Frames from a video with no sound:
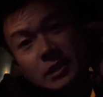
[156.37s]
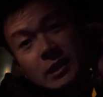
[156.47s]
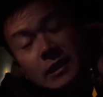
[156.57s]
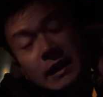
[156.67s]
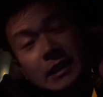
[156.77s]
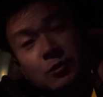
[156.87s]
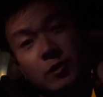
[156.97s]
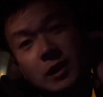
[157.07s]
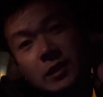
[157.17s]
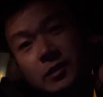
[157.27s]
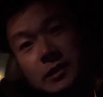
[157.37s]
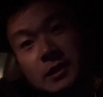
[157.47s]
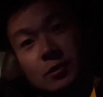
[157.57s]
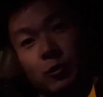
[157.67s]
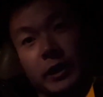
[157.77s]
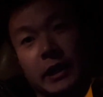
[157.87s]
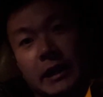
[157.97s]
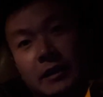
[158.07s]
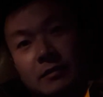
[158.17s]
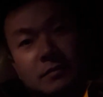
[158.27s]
to the next one or just wait it out